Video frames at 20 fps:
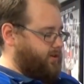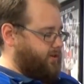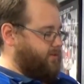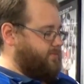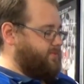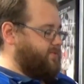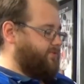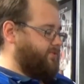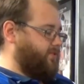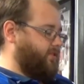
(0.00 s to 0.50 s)

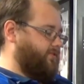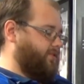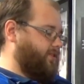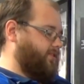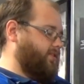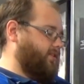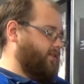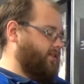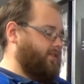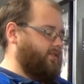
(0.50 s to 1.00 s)
Clips of
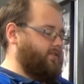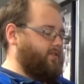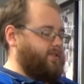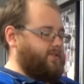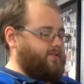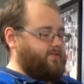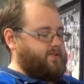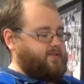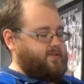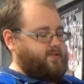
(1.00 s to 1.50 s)
500,
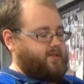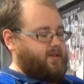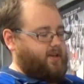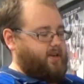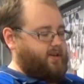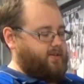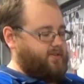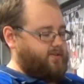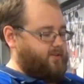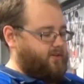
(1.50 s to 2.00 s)
this was
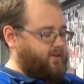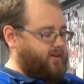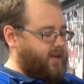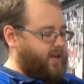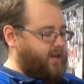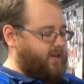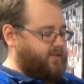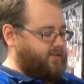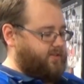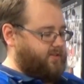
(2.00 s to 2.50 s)
a turn
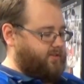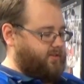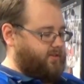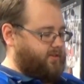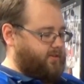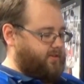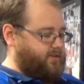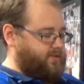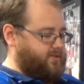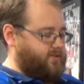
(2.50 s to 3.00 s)
hat.
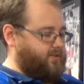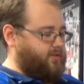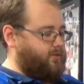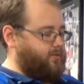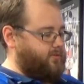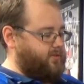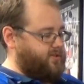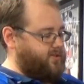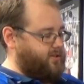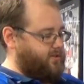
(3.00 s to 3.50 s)
It's got
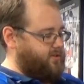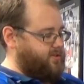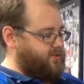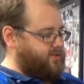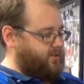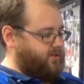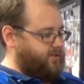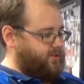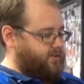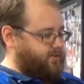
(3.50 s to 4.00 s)
all the turns
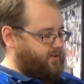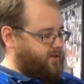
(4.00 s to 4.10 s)
on it,